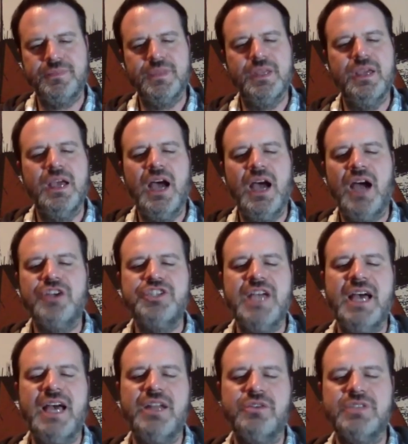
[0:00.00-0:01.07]
Our
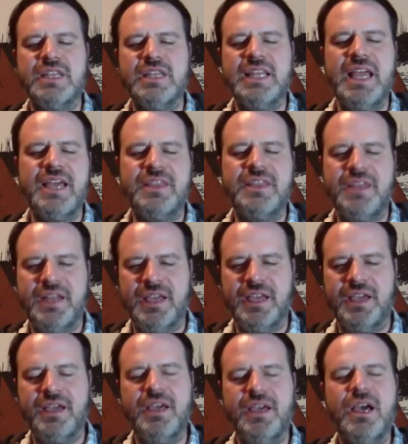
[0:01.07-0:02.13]
shadows
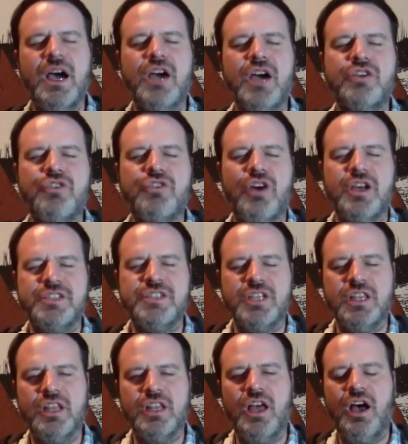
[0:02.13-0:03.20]
lengthening across a
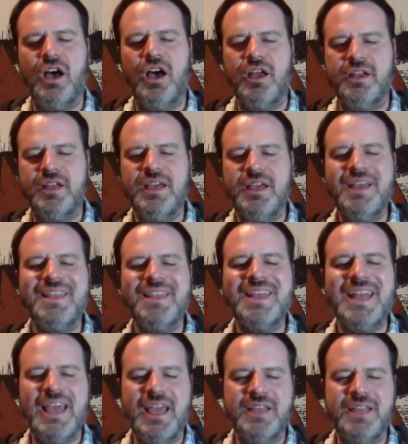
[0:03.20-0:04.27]
lawn that
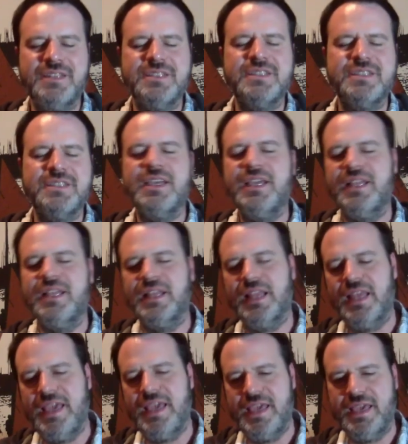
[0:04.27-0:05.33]
ends in
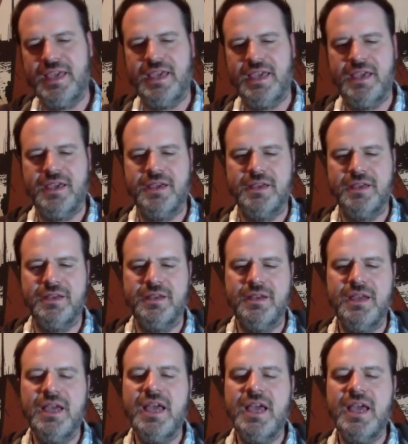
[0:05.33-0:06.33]
lake. And